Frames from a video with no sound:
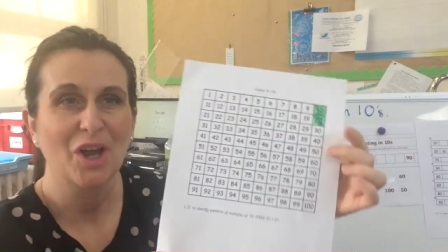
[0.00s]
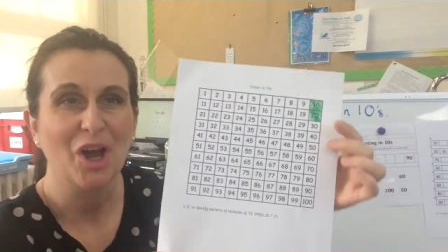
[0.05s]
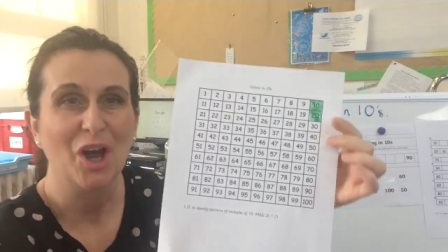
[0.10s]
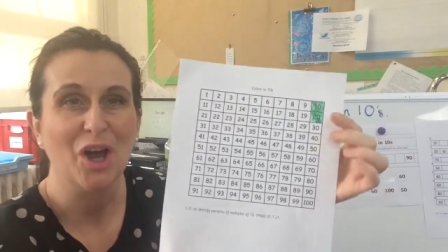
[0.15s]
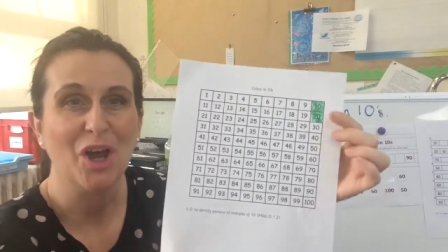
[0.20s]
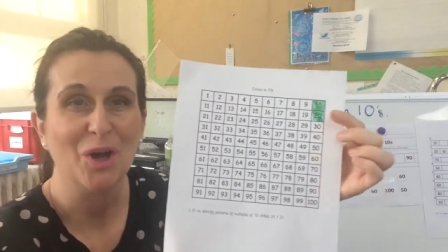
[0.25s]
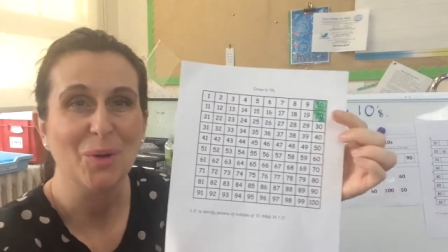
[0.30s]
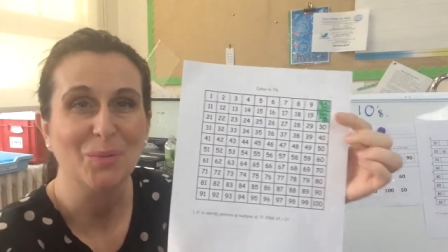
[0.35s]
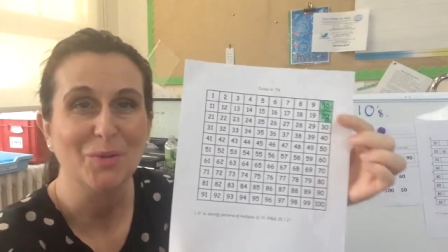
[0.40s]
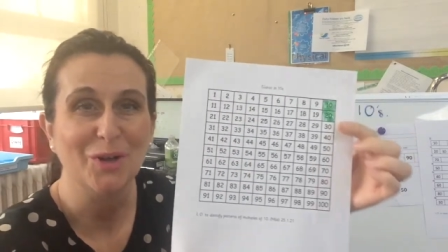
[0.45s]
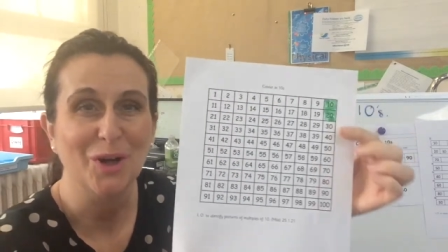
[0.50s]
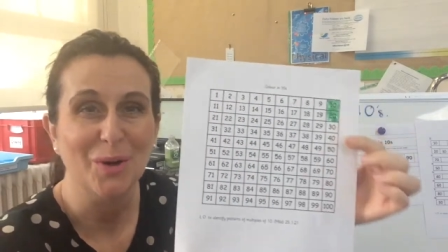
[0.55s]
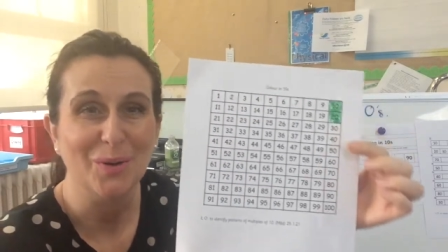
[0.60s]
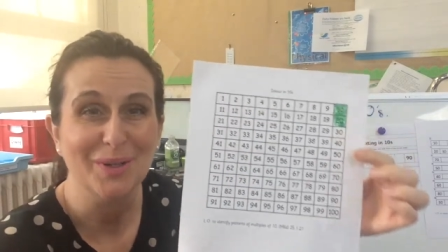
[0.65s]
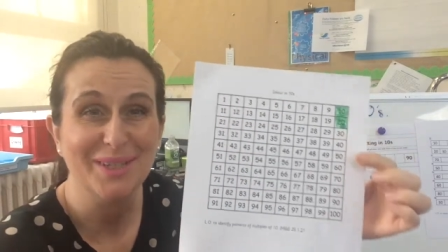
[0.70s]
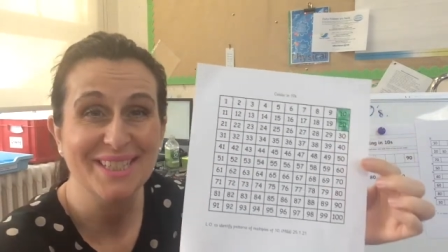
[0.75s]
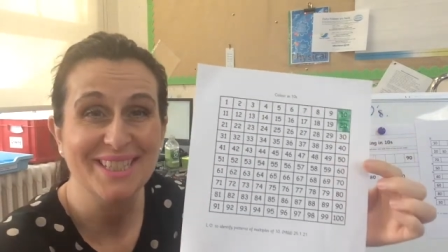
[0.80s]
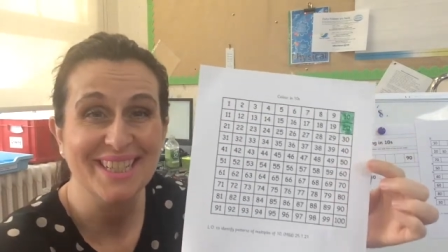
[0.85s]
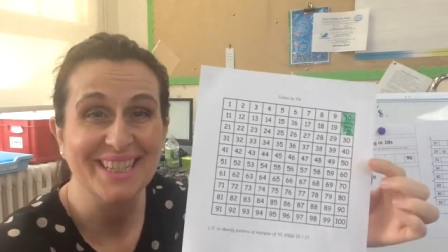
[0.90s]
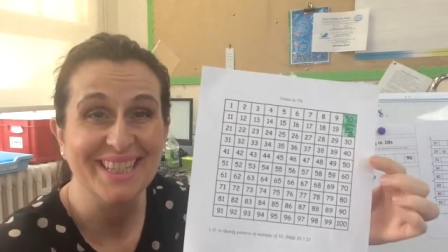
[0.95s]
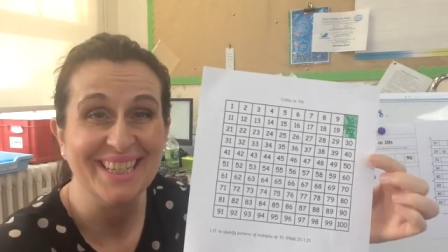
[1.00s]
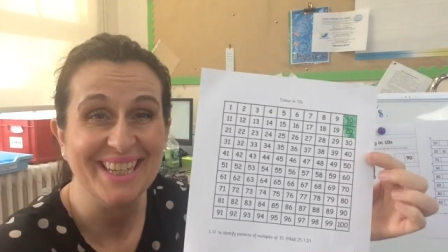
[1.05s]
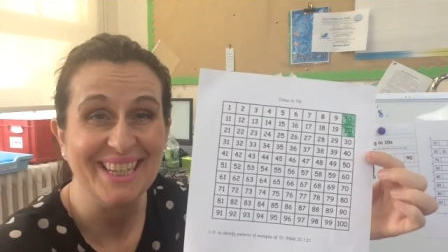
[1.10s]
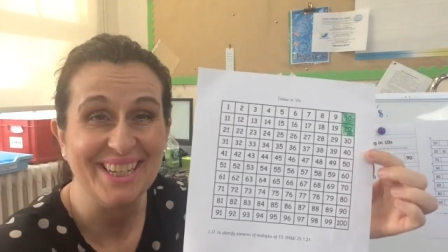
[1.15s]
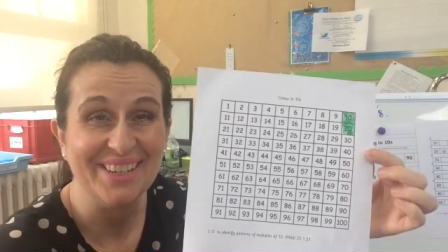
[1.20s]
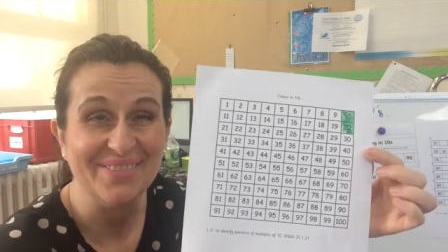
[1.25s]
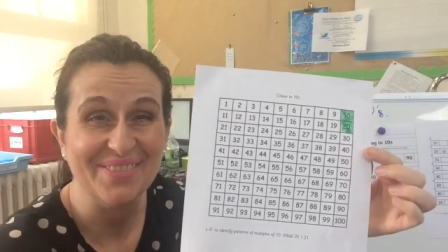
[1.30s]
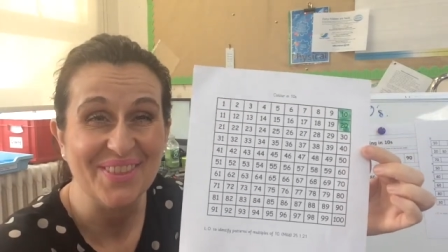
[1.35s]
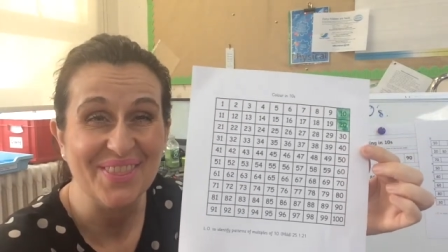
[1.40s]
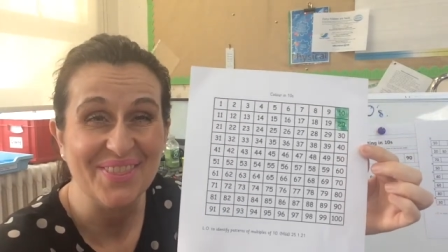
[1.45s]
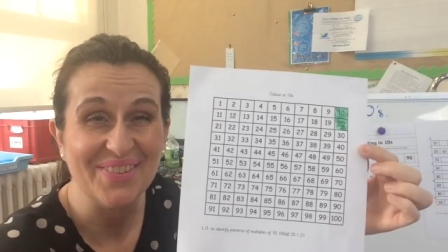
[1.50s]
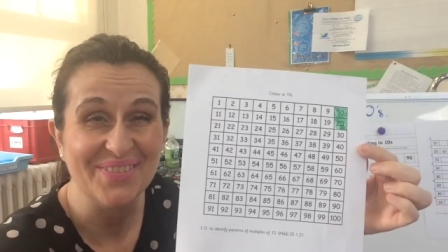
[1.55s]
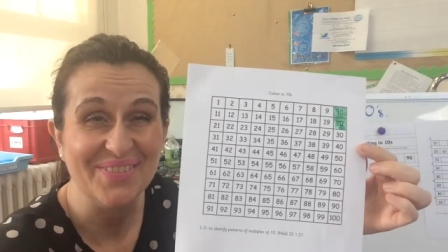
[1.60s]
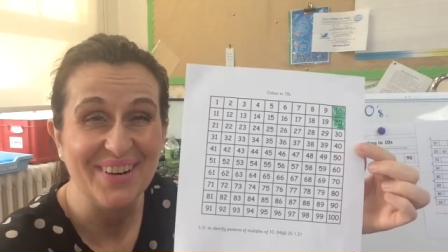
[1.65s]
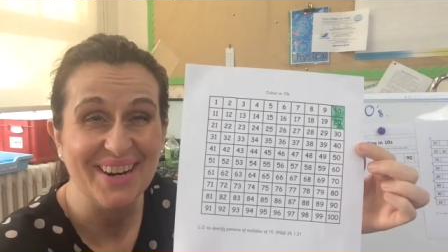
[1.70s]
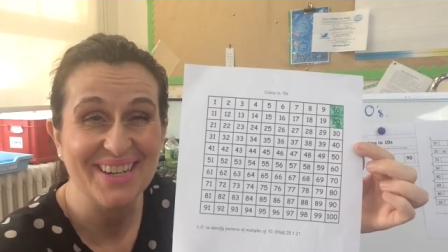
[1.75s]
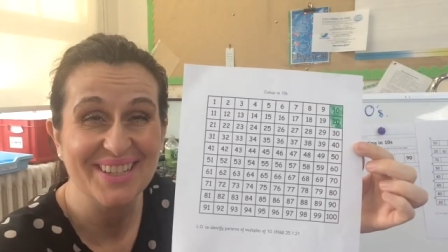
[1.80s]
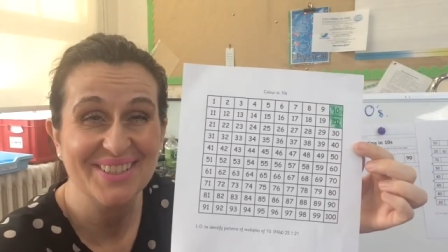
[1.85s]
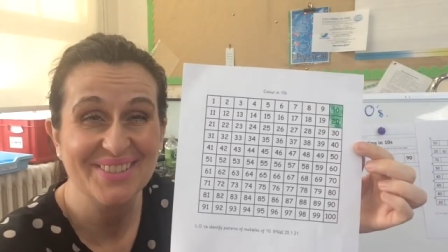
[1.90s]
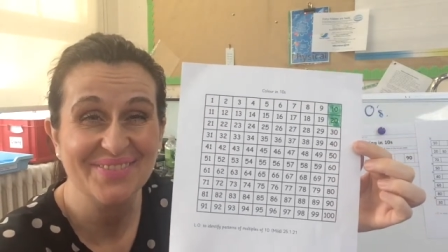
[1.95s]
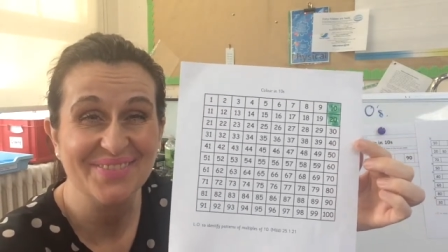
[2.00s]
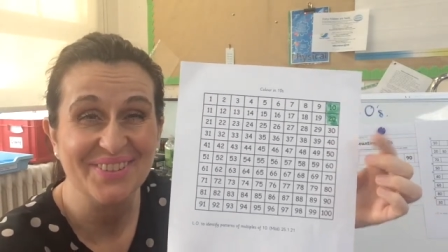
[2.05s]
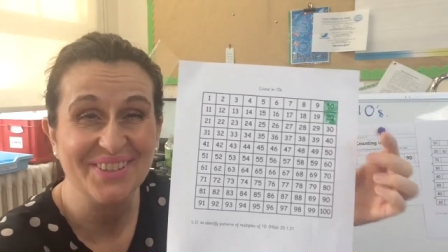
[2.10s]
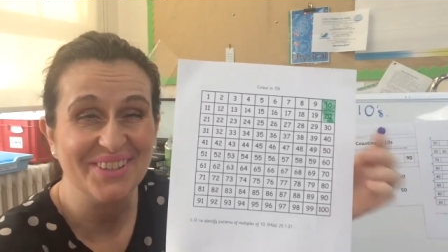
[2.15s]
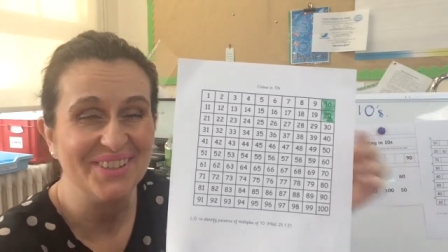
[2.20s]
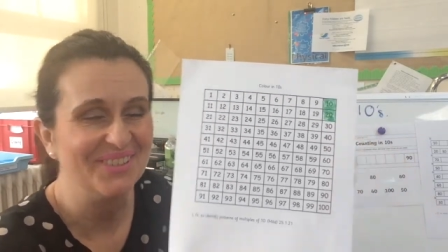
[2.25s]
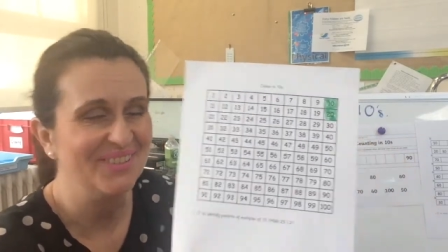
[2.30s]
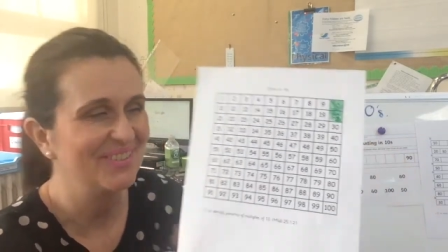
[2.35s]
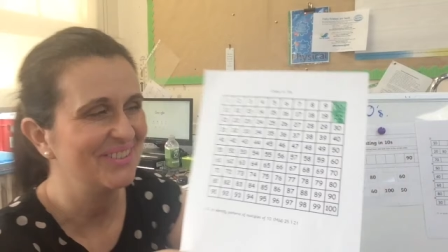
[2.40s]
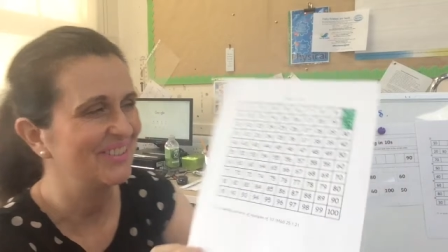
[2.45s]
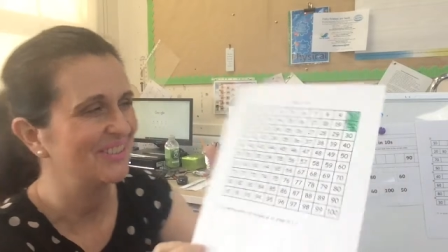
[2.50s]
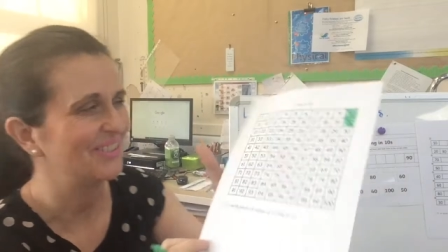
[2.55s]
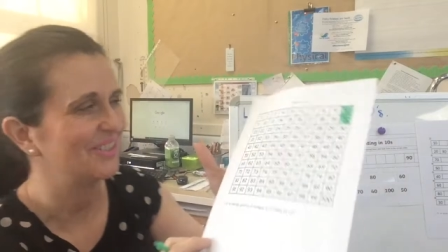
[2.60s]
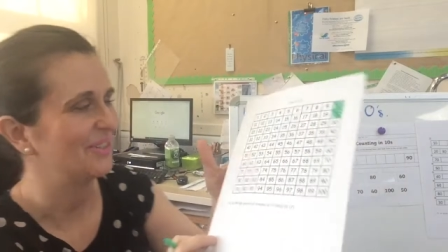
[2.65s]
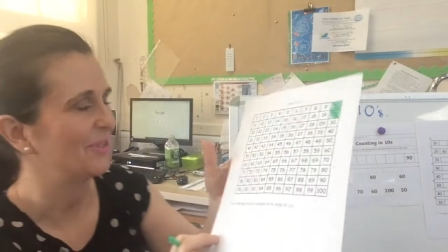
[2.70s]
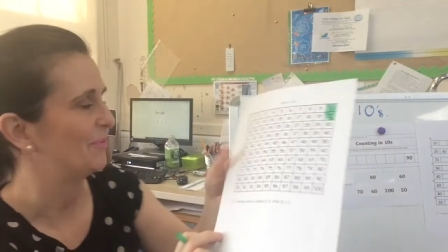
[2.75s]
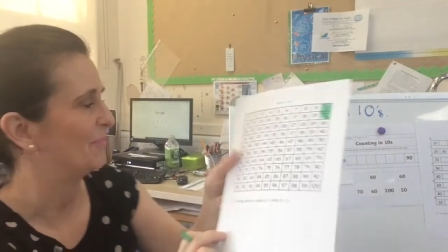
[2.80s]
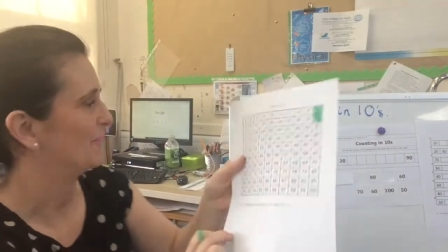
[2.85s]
I'm going to leave the rest for you to do.